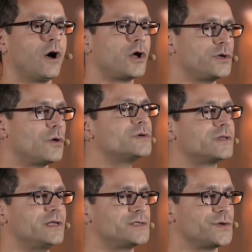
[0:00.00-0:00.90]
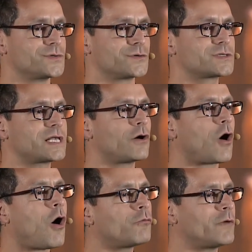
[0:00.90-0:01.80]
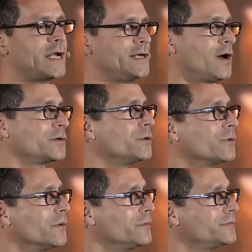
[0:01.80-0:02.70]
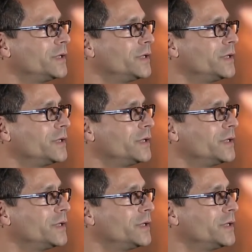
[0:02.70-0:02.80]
unknown to these users. They're already on Google.